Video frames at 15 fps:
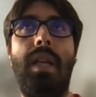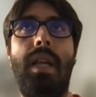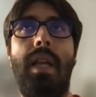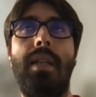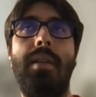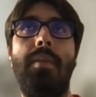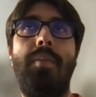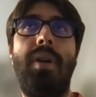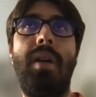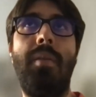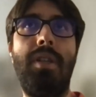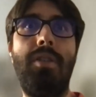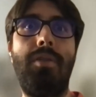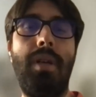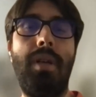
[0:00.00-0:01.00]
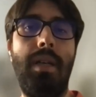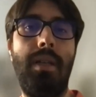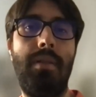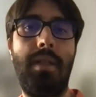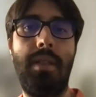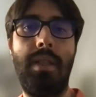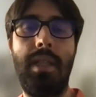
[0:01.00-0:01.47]
select and
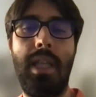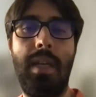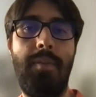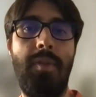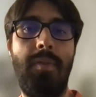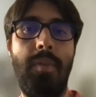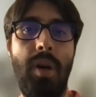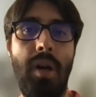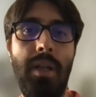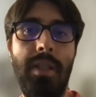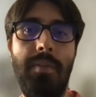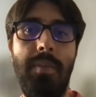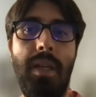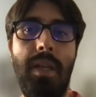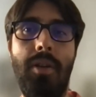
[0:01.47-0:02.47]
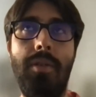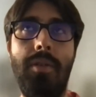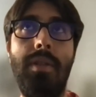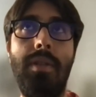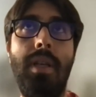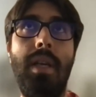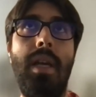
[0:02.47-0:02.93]
parameterize certain type of models,
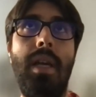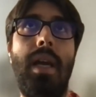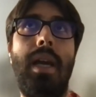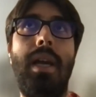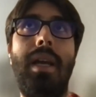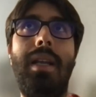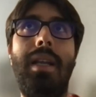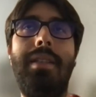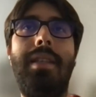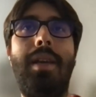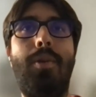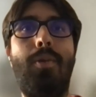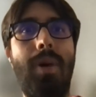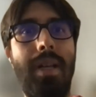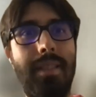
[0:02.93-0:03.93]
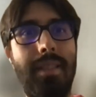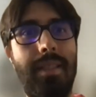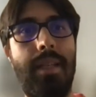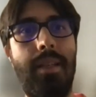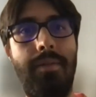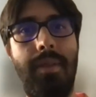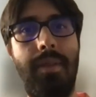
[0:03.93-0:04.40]
because Uh, let's say one
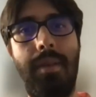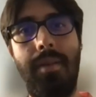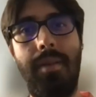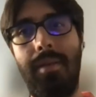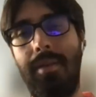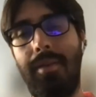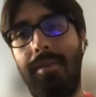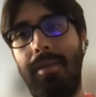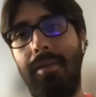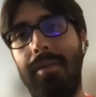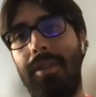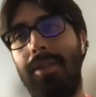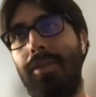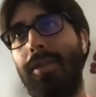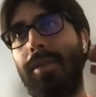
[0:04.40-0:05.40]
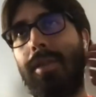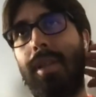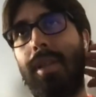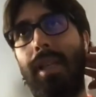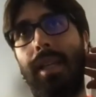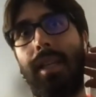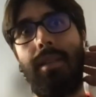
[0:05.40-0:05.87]
side of the of, of the
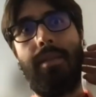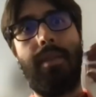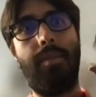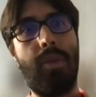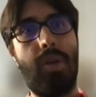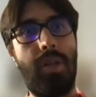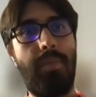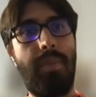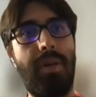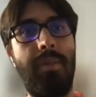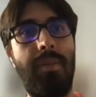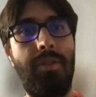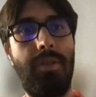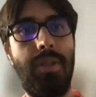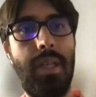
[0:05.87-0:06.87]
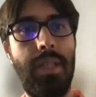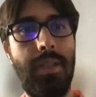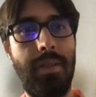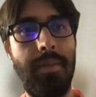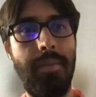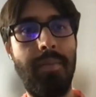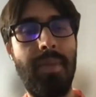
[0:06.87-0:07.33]
story is the model
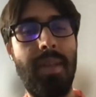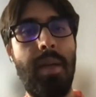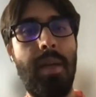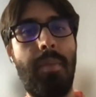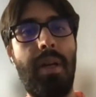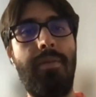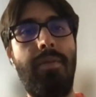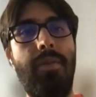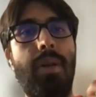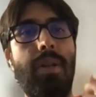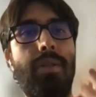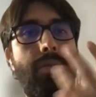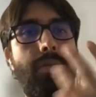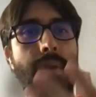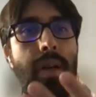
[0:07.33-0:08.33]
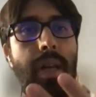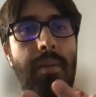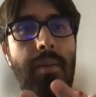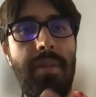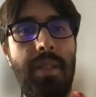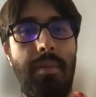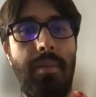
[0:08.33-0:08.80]
parameterization, but if you want to run
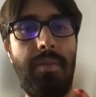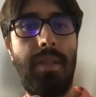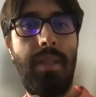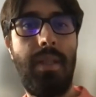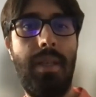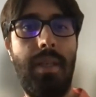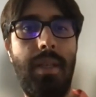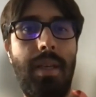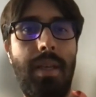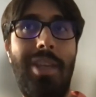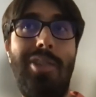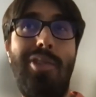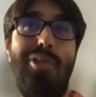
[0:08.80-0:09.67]
M C M C,